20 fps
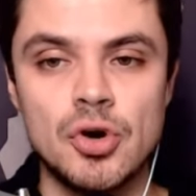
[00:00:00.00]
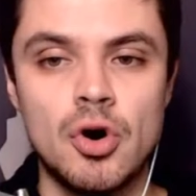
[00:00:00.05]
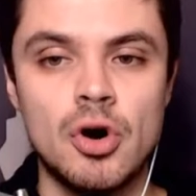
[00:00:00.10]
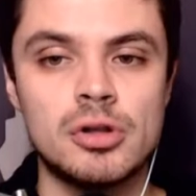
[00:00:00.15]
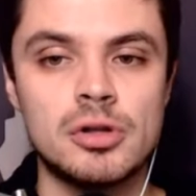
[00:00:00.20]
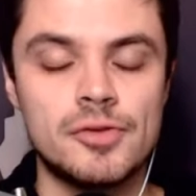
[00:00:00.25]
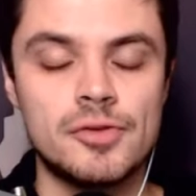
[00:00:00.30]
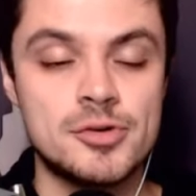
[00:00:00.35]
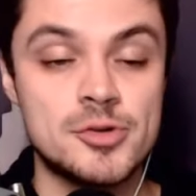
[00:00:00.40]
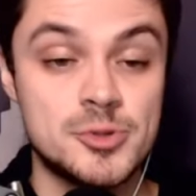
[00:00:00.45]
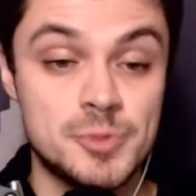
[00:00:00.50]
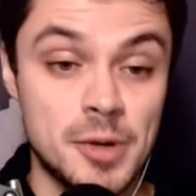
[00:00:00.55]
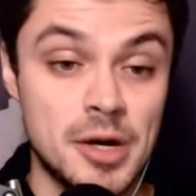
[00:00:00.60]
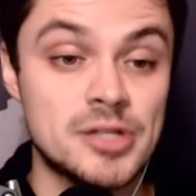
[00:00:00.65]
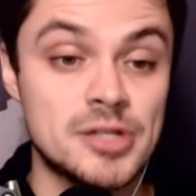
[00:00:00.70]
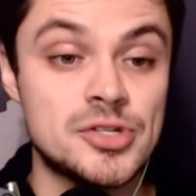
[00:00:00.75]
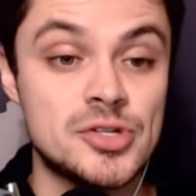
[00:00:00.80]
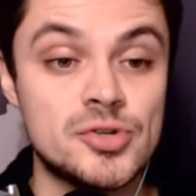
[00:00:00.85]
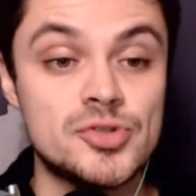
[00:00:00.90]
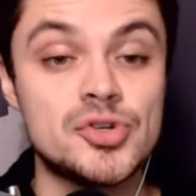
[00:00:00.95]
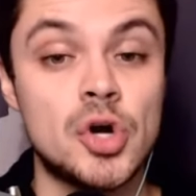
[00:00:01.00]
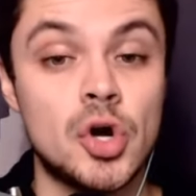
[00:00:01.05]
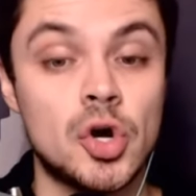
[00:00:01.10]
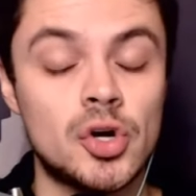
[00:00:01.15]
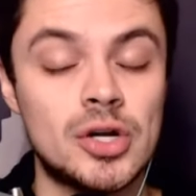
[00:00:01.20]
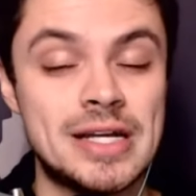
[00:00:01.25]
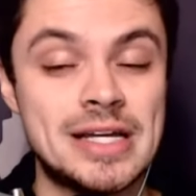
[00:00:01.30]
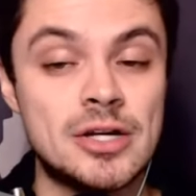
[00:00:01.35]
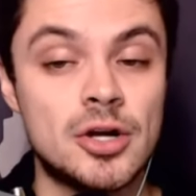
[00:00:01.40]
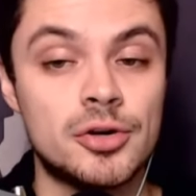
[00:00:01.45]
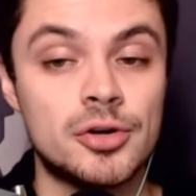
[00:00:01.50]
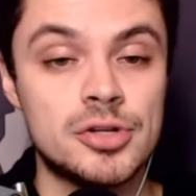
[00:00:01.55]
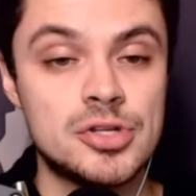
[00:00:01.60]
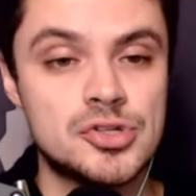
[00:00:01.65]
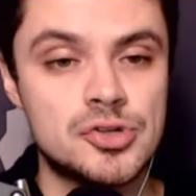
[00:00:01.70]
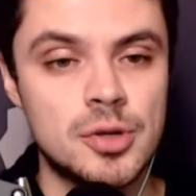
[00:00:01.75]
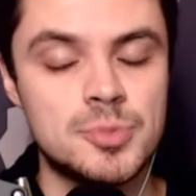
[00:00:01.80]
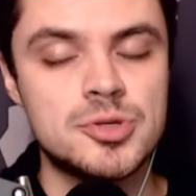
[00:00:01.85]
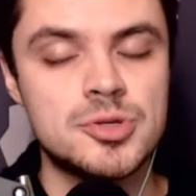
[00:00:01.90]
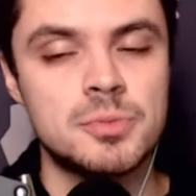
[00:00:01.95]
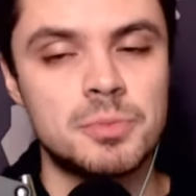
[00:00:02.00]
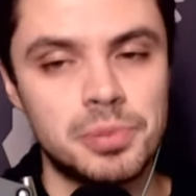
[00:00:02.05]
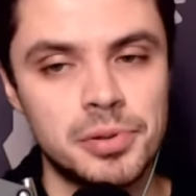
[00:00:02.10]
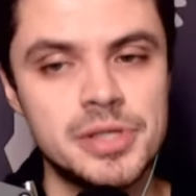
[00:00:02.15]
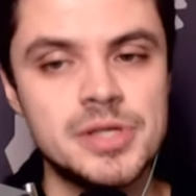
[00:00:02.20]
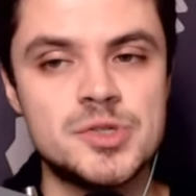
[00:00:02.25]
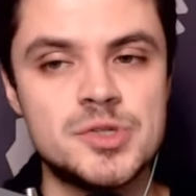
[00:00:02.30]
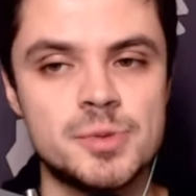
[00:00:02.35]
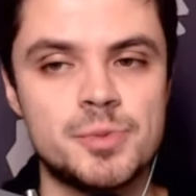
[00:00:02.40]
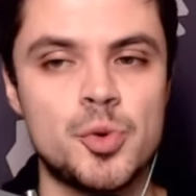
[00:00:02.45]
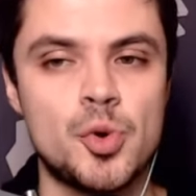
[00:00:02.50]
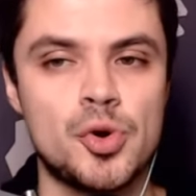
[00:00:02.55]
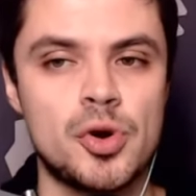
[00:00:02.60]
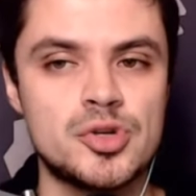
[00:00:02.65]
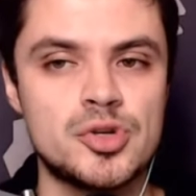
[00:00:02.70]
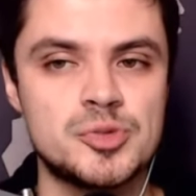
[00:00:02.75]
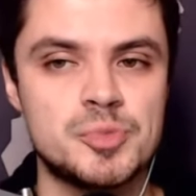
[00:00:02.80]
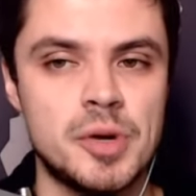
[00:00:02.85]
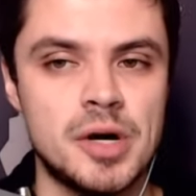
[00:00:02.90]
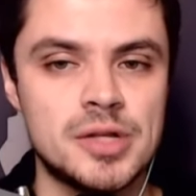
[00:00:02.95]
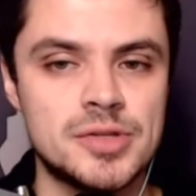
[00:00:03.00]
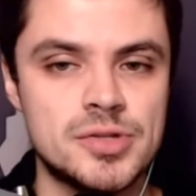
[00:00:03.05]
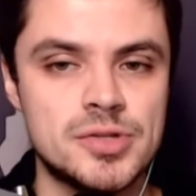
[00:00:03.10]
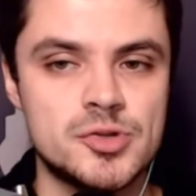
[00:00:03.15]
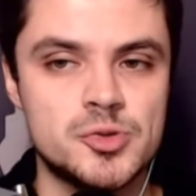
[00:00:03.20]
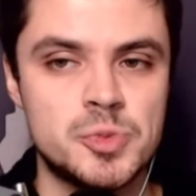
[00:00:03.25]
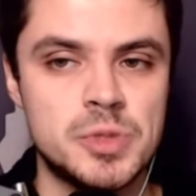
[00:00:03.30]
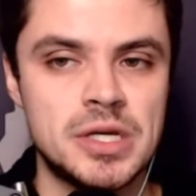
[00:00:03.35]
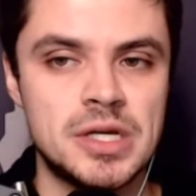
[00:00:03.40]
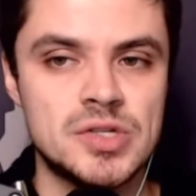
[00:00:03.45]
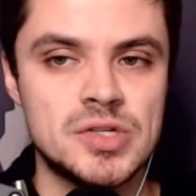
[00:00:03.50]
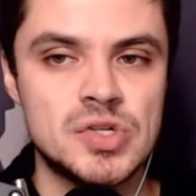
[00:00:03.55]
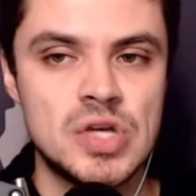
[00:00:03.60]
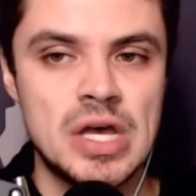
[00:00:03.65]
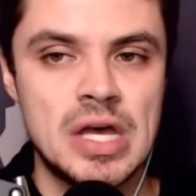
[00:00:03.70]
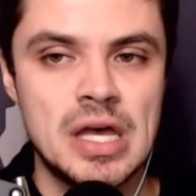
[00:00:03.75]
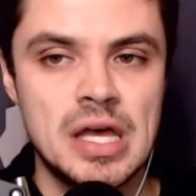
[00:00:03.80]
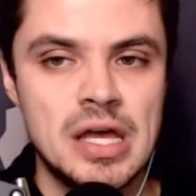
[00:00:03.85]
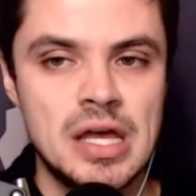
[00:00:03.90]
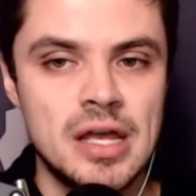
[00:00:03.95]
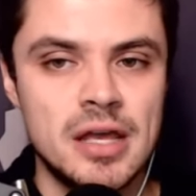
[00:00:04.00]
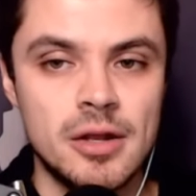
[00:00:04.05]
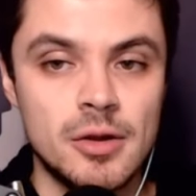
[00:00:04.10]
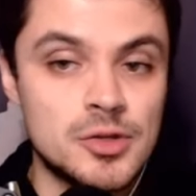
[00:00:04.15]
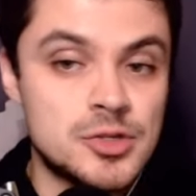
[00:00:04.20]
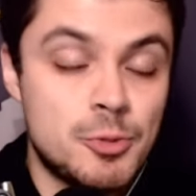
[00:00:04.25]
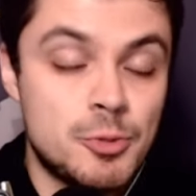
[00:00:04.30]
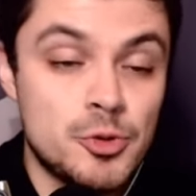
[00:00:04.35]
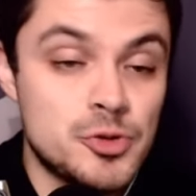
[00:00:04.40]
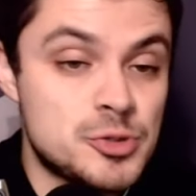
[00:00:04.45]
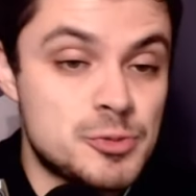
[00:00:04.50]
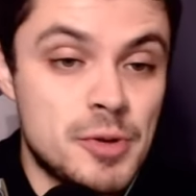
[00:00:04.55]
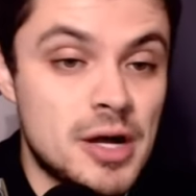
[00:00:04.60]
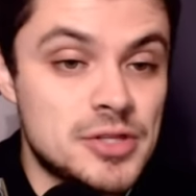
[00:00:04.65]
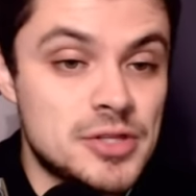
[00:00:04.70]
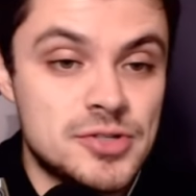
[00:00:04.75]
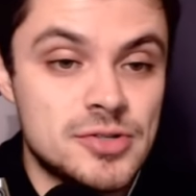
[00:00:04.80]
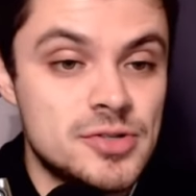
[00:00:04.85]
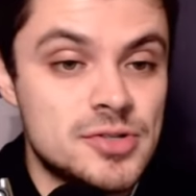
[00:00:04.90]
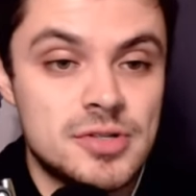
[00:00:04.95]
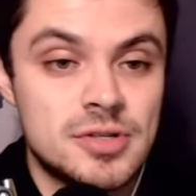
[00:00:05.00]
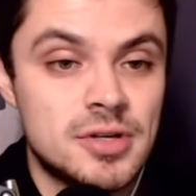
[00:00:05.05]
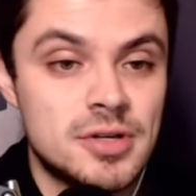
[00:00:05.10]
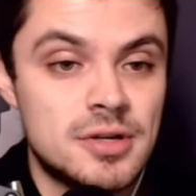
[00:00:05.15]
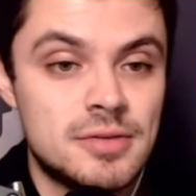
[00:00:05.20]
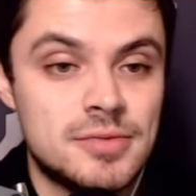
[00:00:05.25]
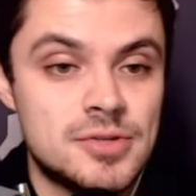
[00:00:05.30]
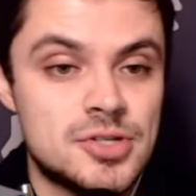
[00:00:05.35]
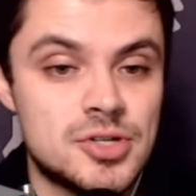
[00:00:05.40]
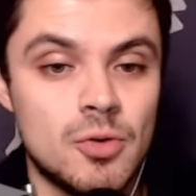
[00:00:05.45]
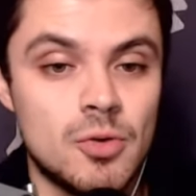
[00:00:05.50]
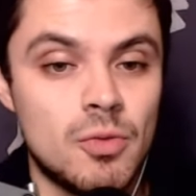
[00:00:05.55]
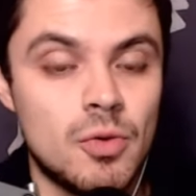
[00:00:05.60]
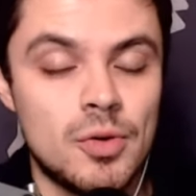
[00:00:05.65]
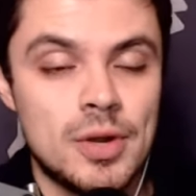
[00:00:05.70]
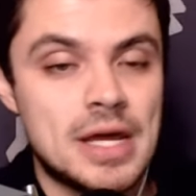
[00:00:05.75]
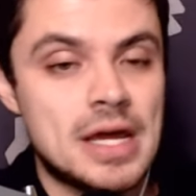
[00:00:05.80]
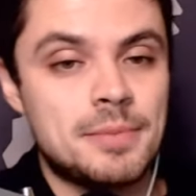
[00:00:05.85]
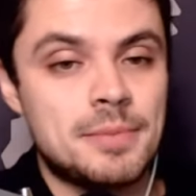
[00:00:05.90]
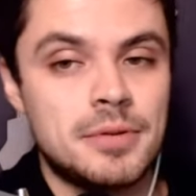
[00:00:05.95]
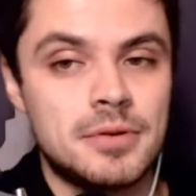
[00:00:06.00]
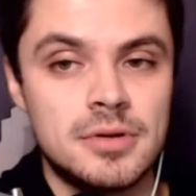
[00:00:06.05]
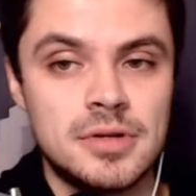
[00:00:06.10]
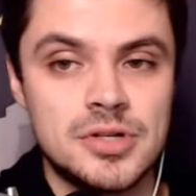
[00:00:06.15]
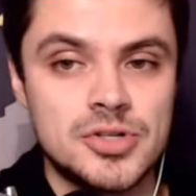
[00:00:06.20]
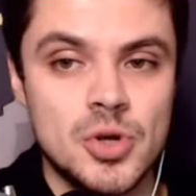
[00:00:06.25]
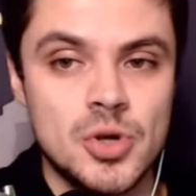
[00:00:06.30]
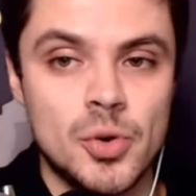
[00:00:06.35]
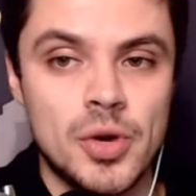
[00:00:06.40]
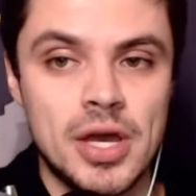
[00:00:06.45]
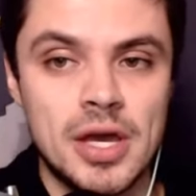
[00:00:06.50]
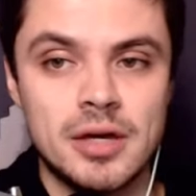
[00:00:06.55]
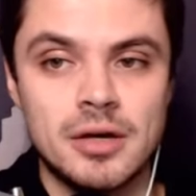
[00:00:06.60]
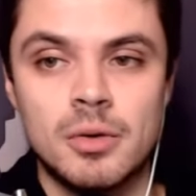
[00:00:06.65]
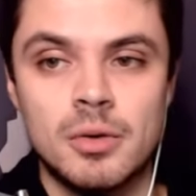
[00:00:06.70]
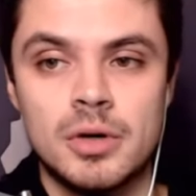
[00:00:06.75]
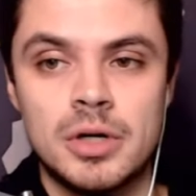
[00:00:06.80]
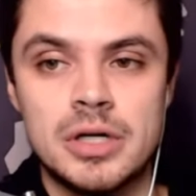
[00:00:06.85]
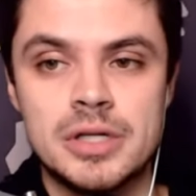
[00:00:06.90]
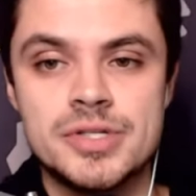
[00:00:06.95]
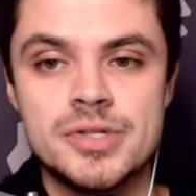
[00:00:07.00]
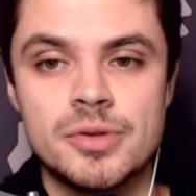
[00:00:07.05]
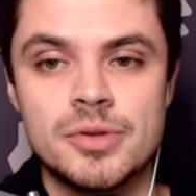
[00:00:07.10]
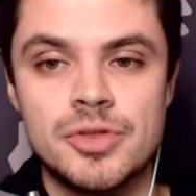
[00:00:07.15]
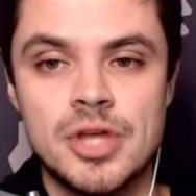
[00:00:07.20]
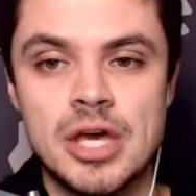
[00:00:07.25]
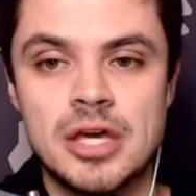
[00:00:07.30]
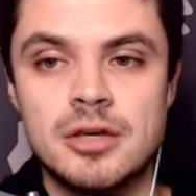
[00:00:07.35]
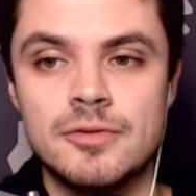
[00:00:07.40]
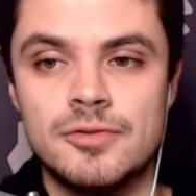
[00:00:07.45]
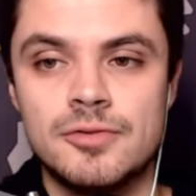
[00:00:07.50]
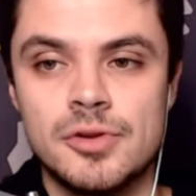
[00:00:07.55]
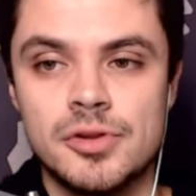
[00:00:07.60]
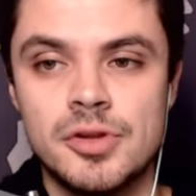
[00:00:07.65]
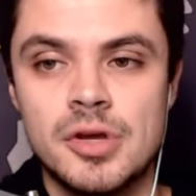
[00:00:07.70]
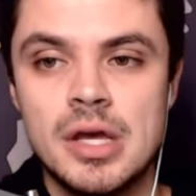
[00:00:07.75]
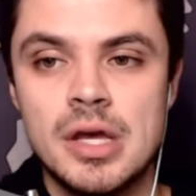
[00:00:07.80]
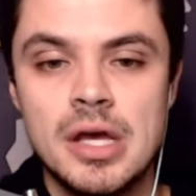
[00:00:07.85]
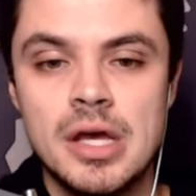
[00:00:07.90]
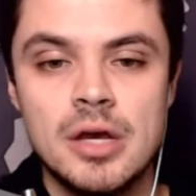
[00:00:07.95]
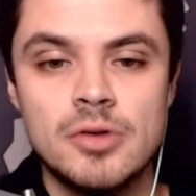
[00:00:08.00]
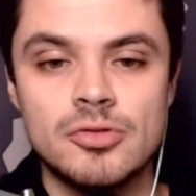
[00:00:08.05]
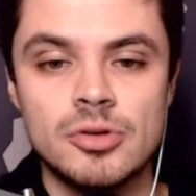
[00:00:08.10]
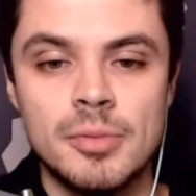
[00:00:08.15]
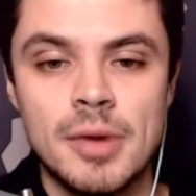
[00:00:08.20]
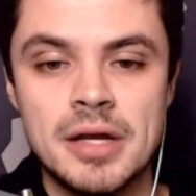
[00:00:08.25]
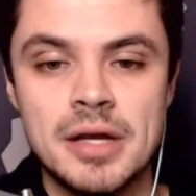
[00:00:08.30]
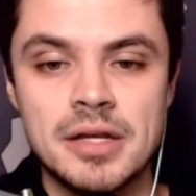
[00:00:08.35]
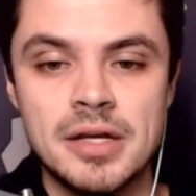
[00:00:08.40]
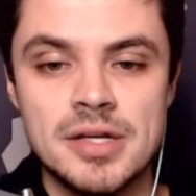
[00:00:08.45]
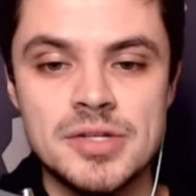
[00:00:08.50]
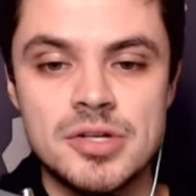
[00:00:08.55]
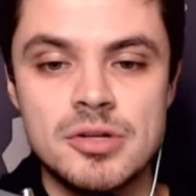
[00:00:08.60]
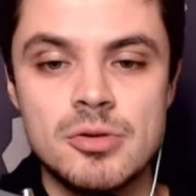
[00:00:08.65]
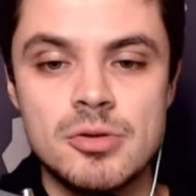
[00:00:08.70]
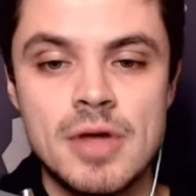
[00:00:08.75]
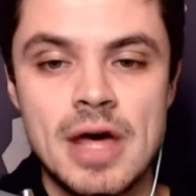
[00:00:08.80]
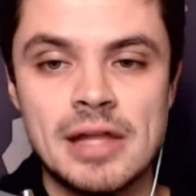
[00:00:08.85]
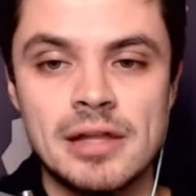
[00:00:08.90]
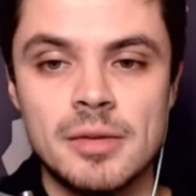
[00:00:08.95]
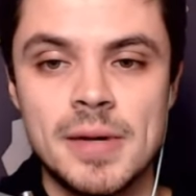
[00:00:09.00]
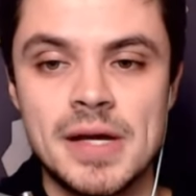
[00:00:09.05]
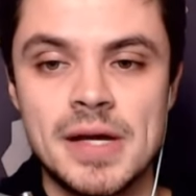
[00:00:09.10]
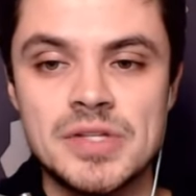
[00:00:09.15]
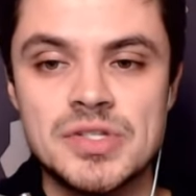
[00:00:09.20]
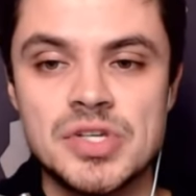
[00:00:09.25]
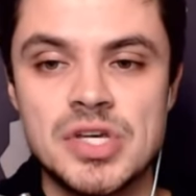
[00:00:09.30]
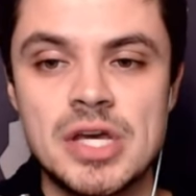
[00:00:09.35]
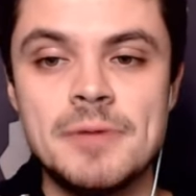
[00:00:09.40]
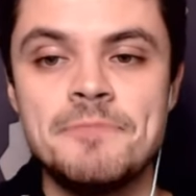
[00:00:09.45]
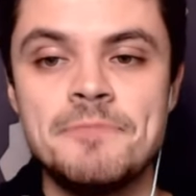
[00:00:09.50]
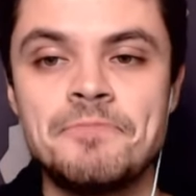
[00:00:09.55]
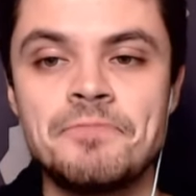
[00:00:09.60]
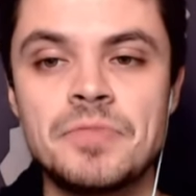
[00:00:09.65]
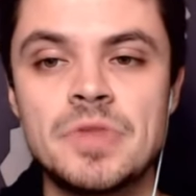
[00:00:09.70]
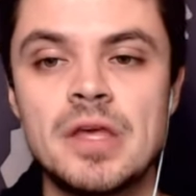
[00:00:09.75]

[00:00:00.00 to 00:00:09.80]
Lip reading: All of our sponsors are in our description. Please support our sponsors because you don't support the sponsors, the show won't happen. Joe can't go on. So thank you for reminding us to do that, Lemansky.